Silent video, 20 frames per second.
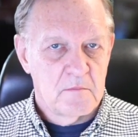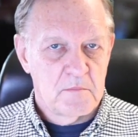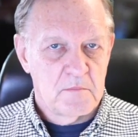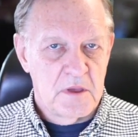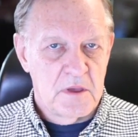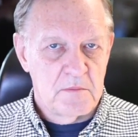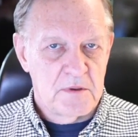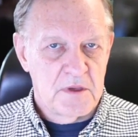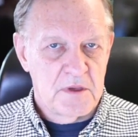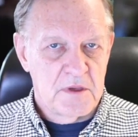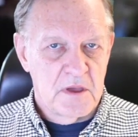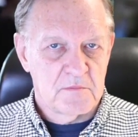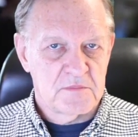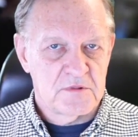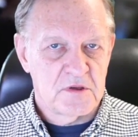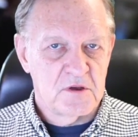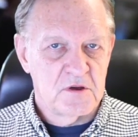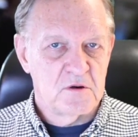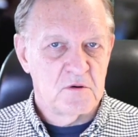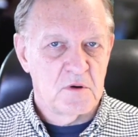PPM
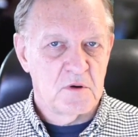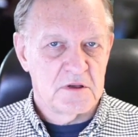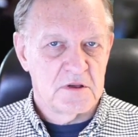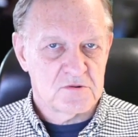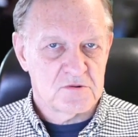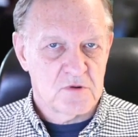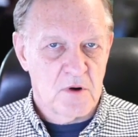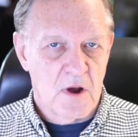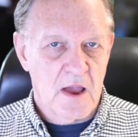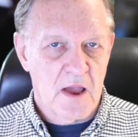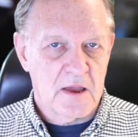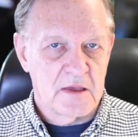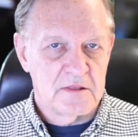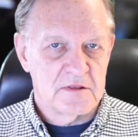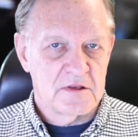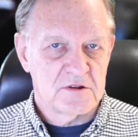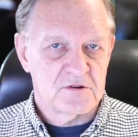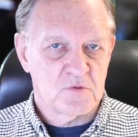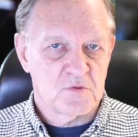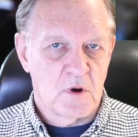2 is tracking
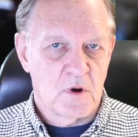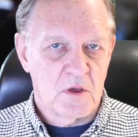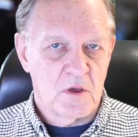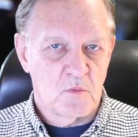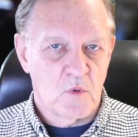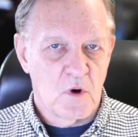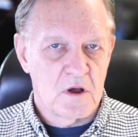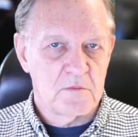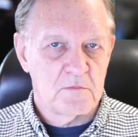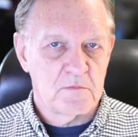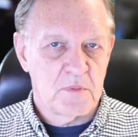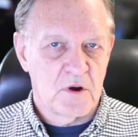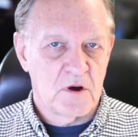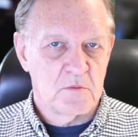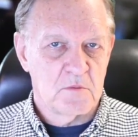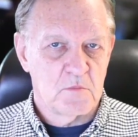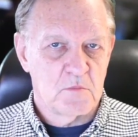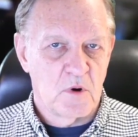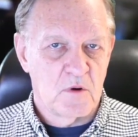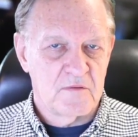the
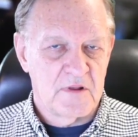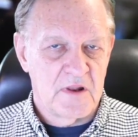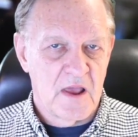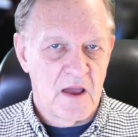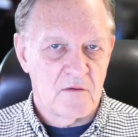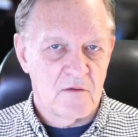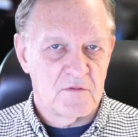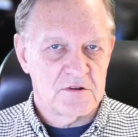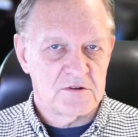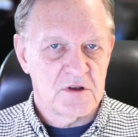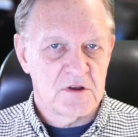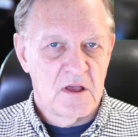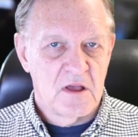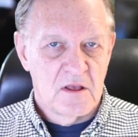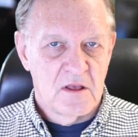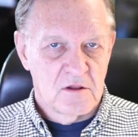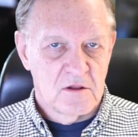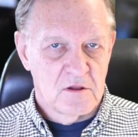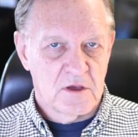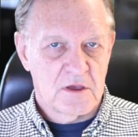21-period moving average,
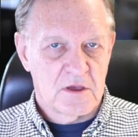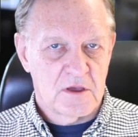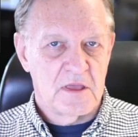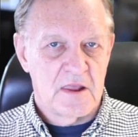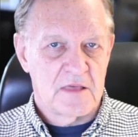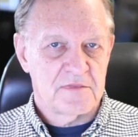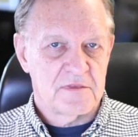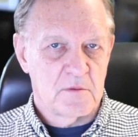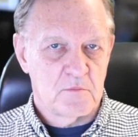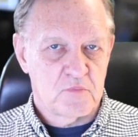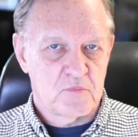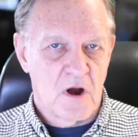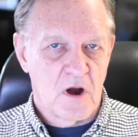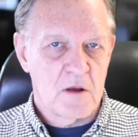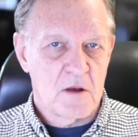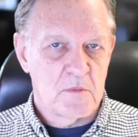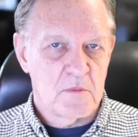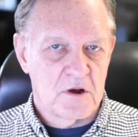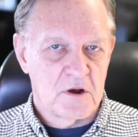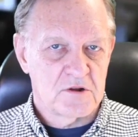looking at the
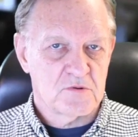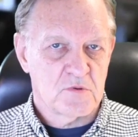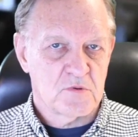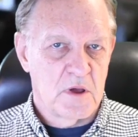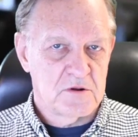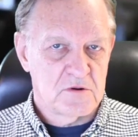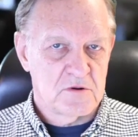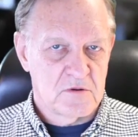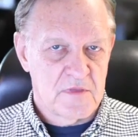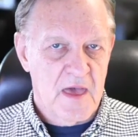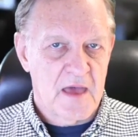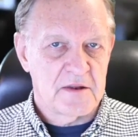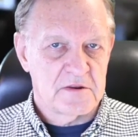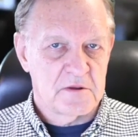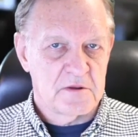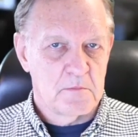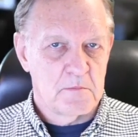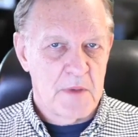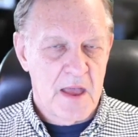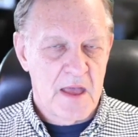primary trend, or that
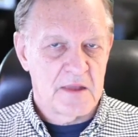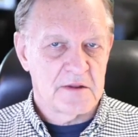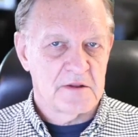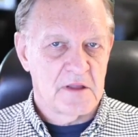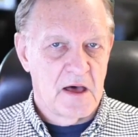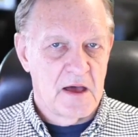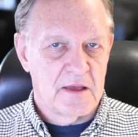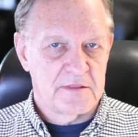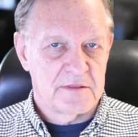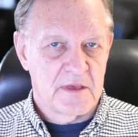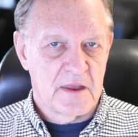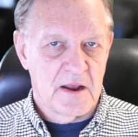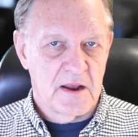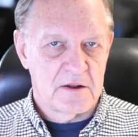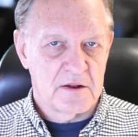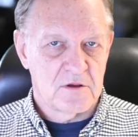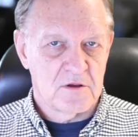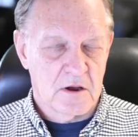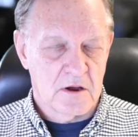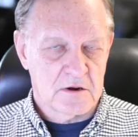demand line that I
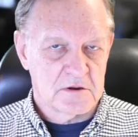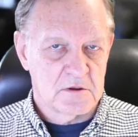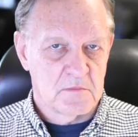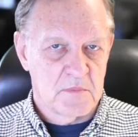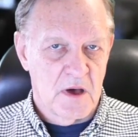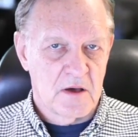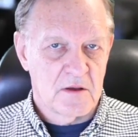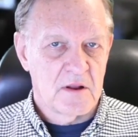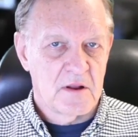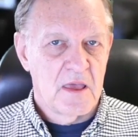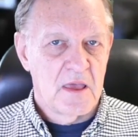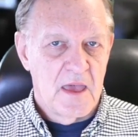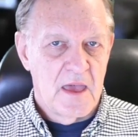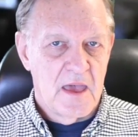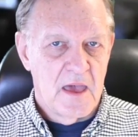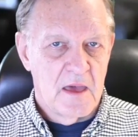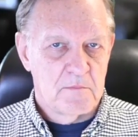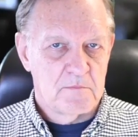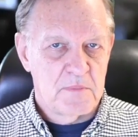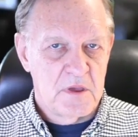talked about.
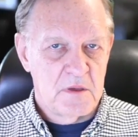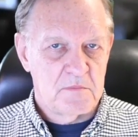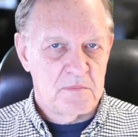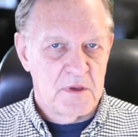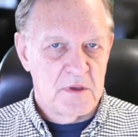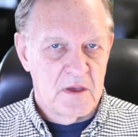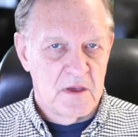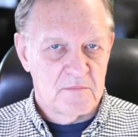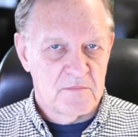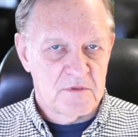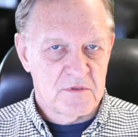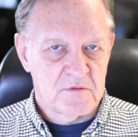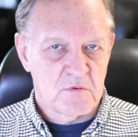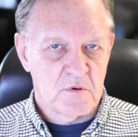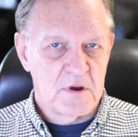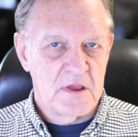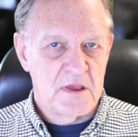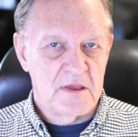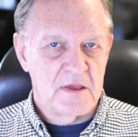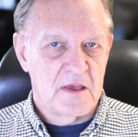And PPM
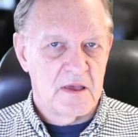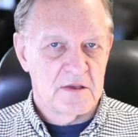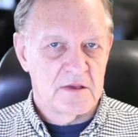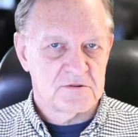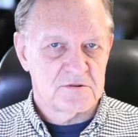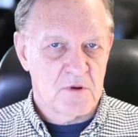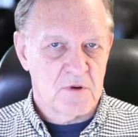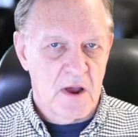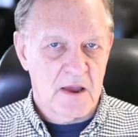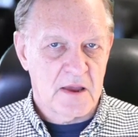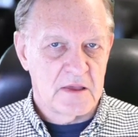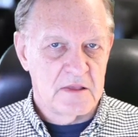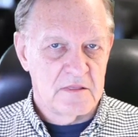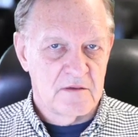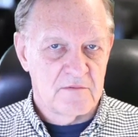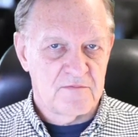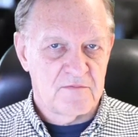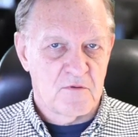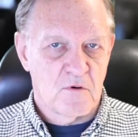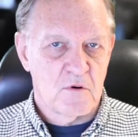3 is tracking
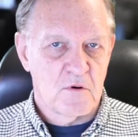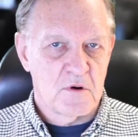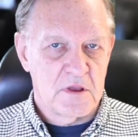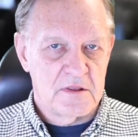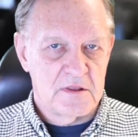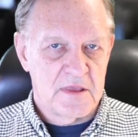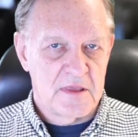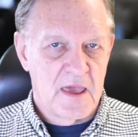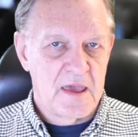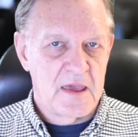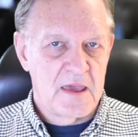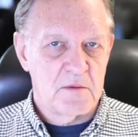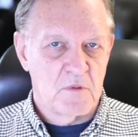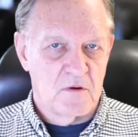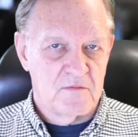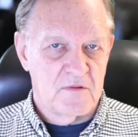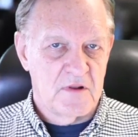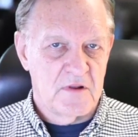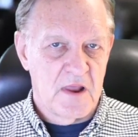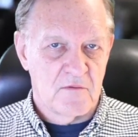the 40-day
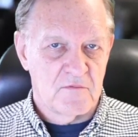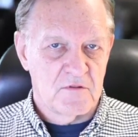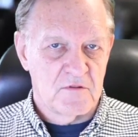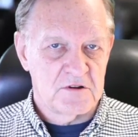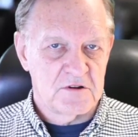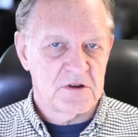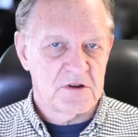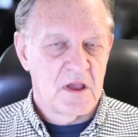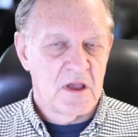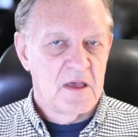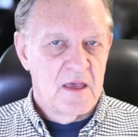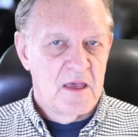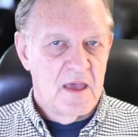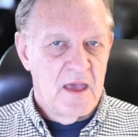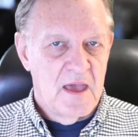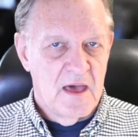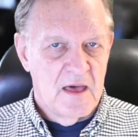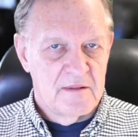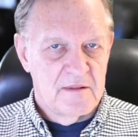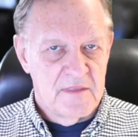moving average,
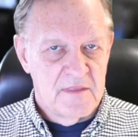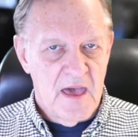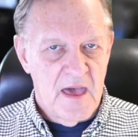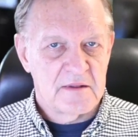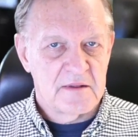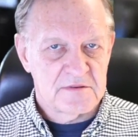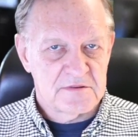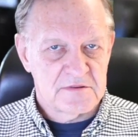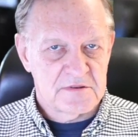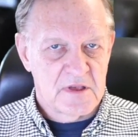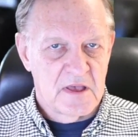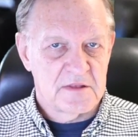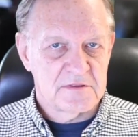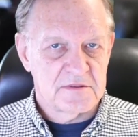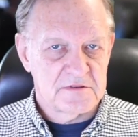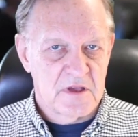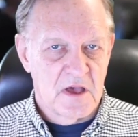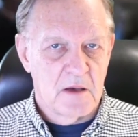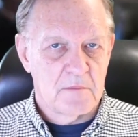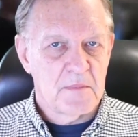and that
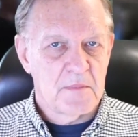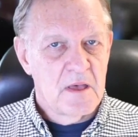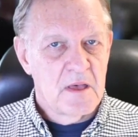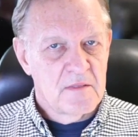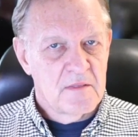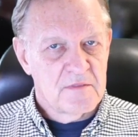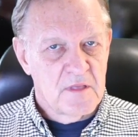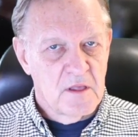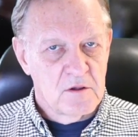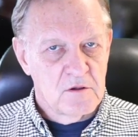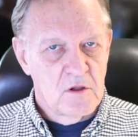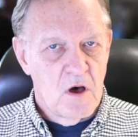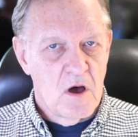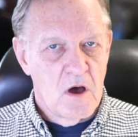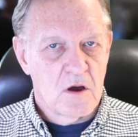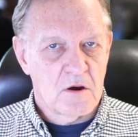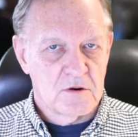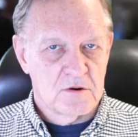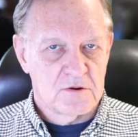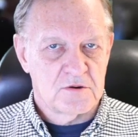sets up the
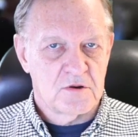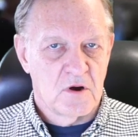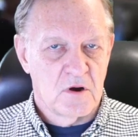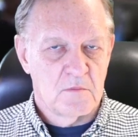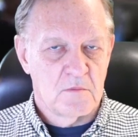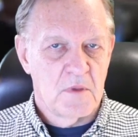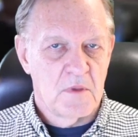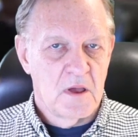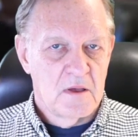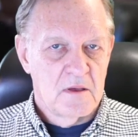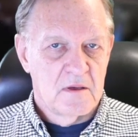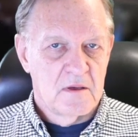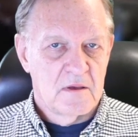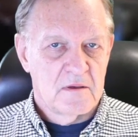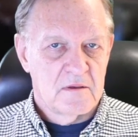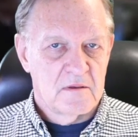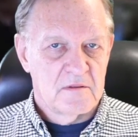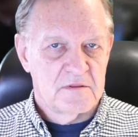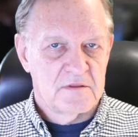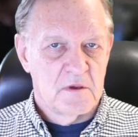longer-term
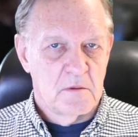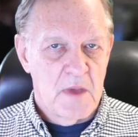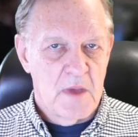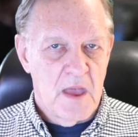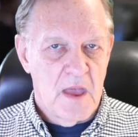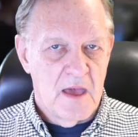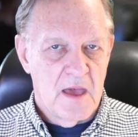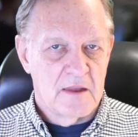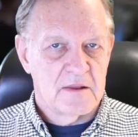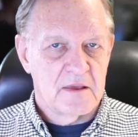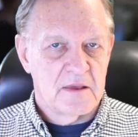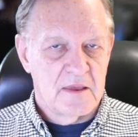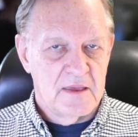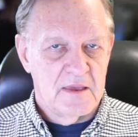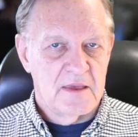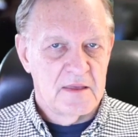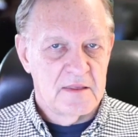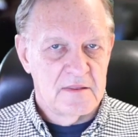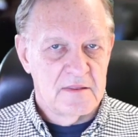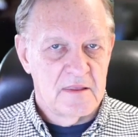demand
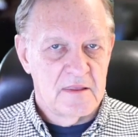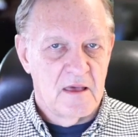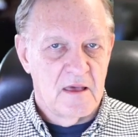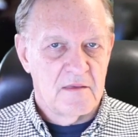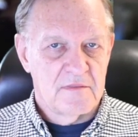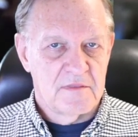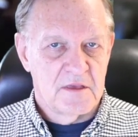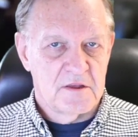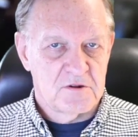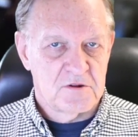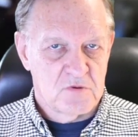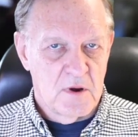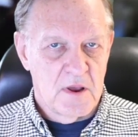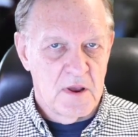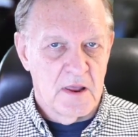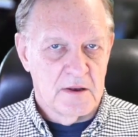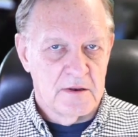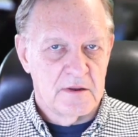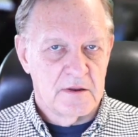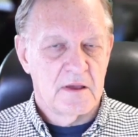in the
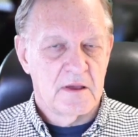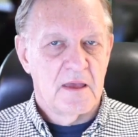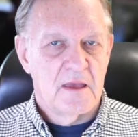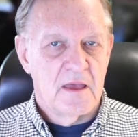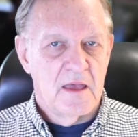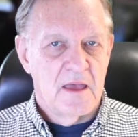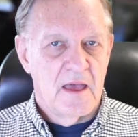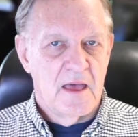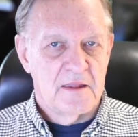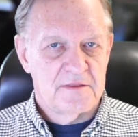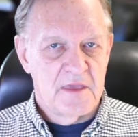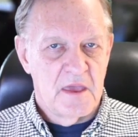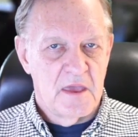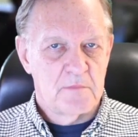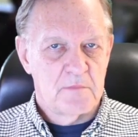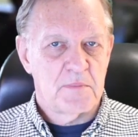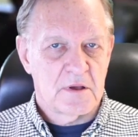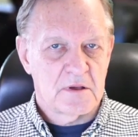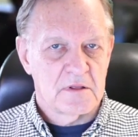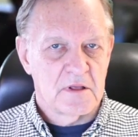trend. And
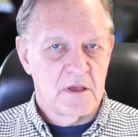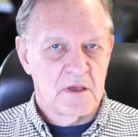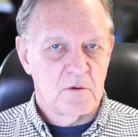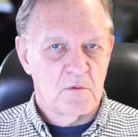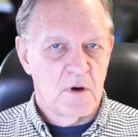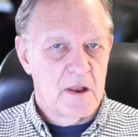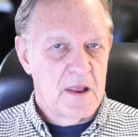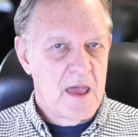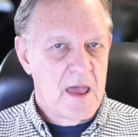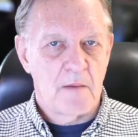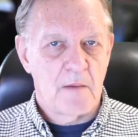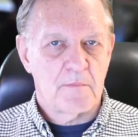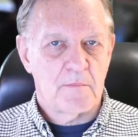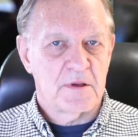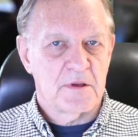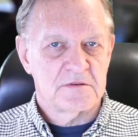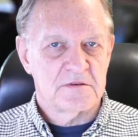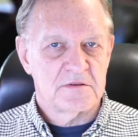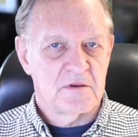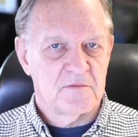typically what
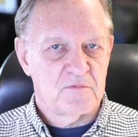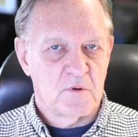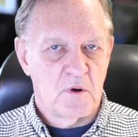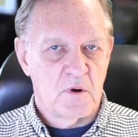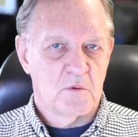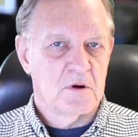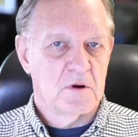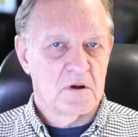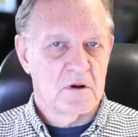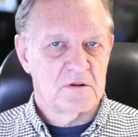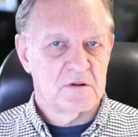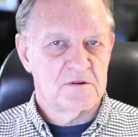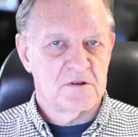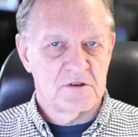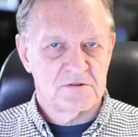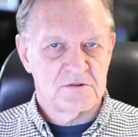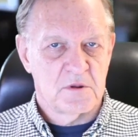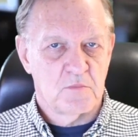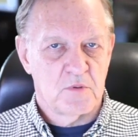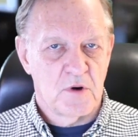happens, if we were
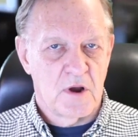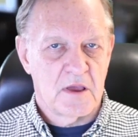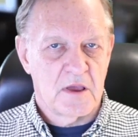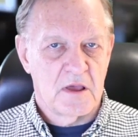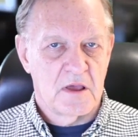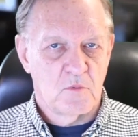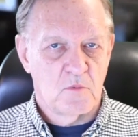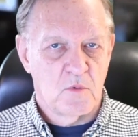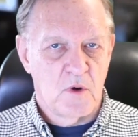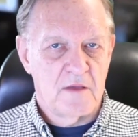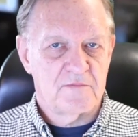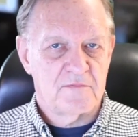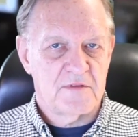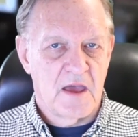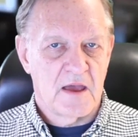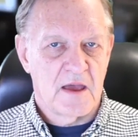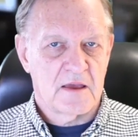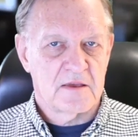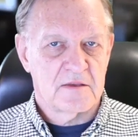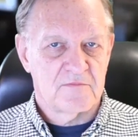just to bring in
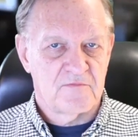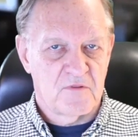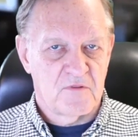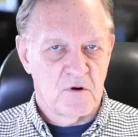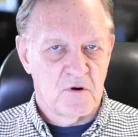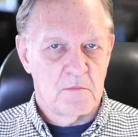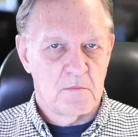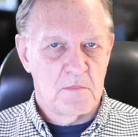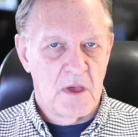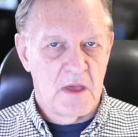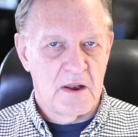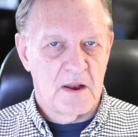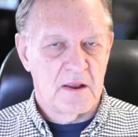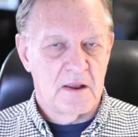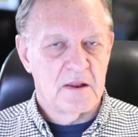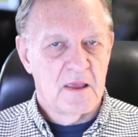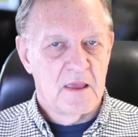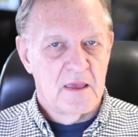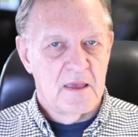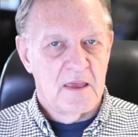WaveTech for a minute,
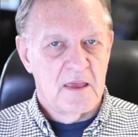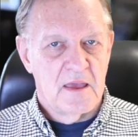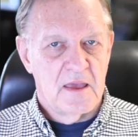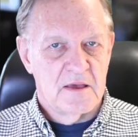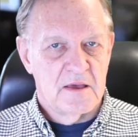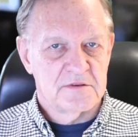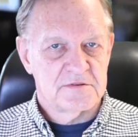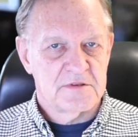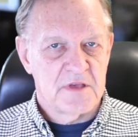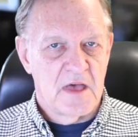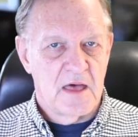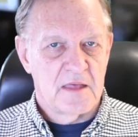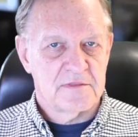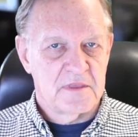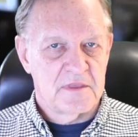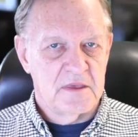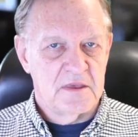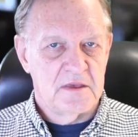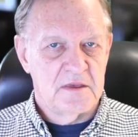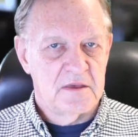is that
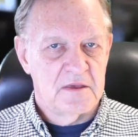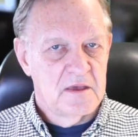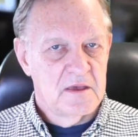the